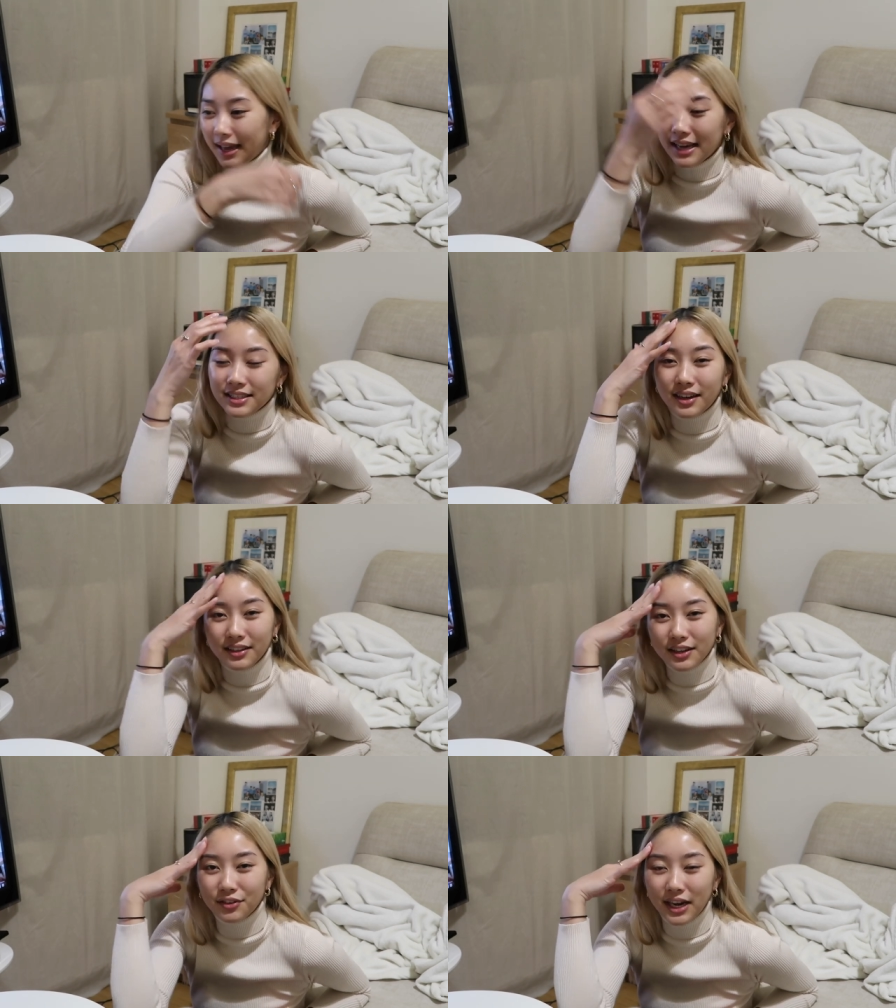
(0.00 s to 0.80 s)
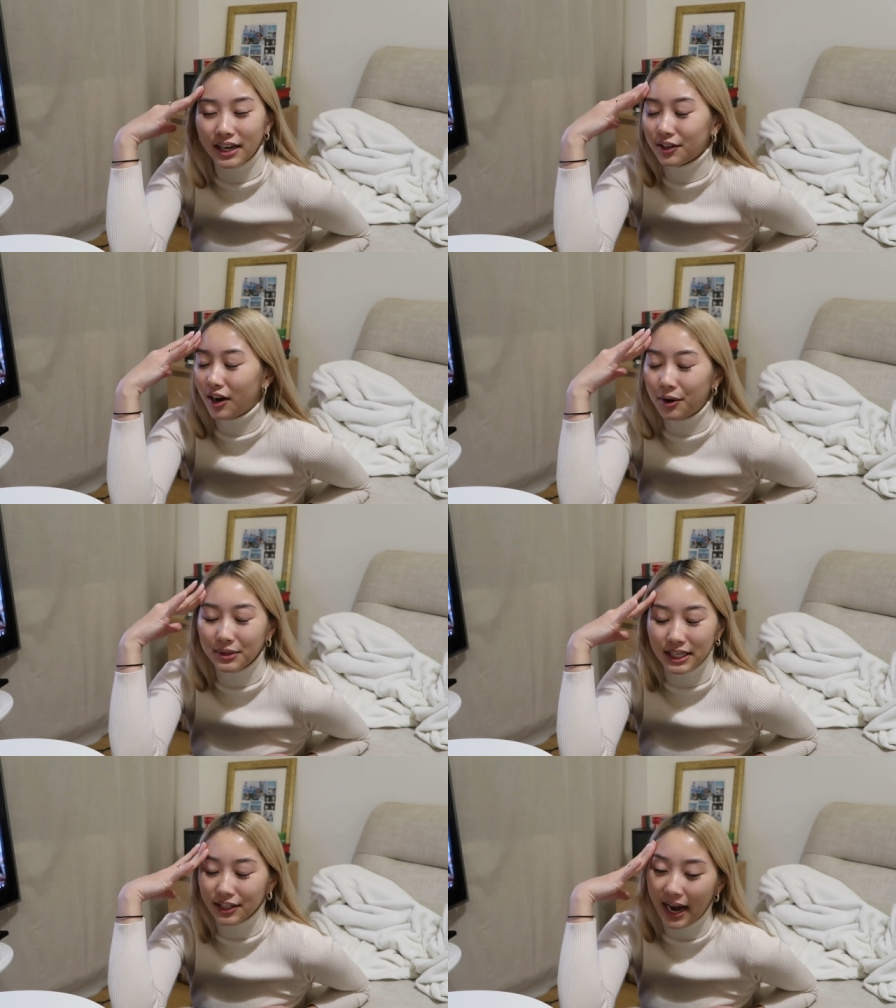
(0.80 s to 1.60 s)
as a content creator you're
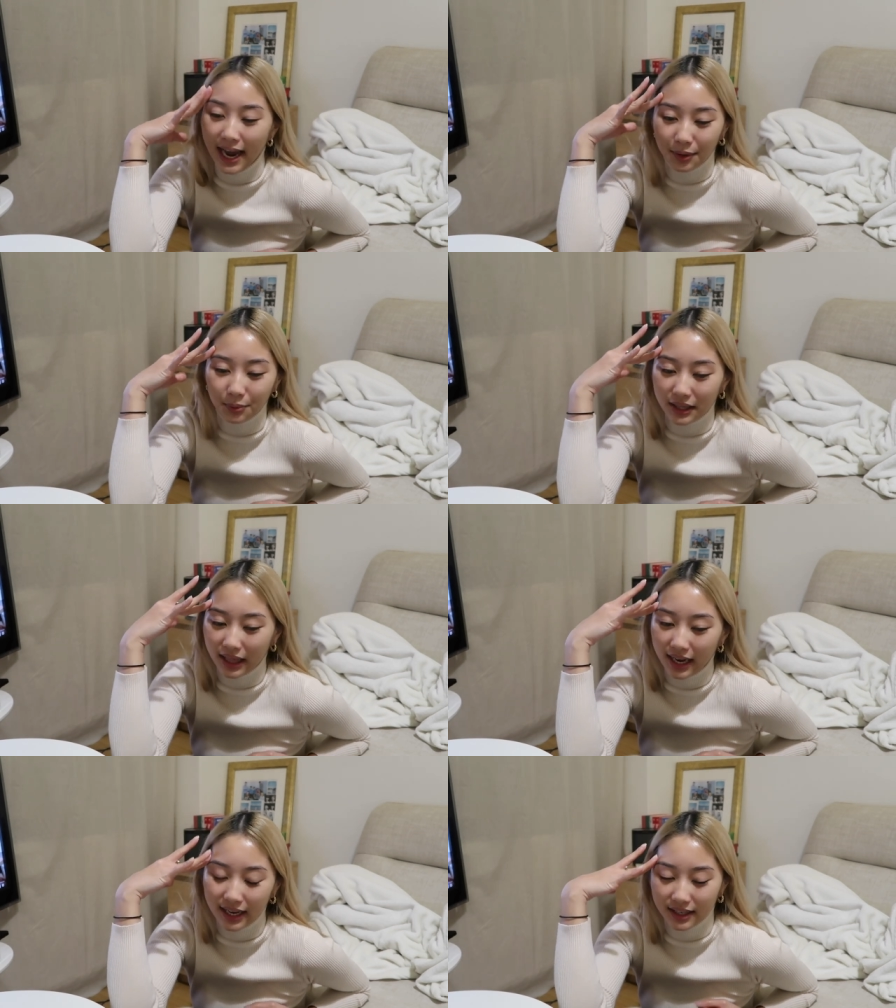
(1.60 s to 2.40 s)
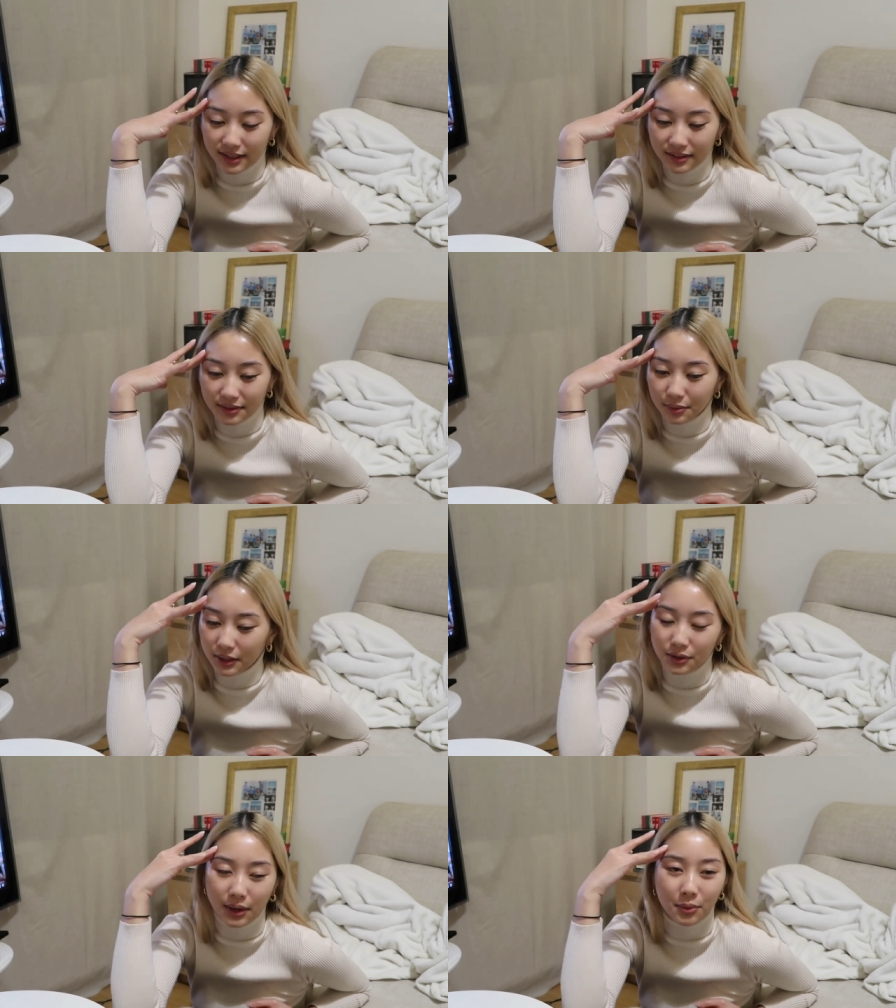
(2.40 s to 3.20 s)
always in your head with like what do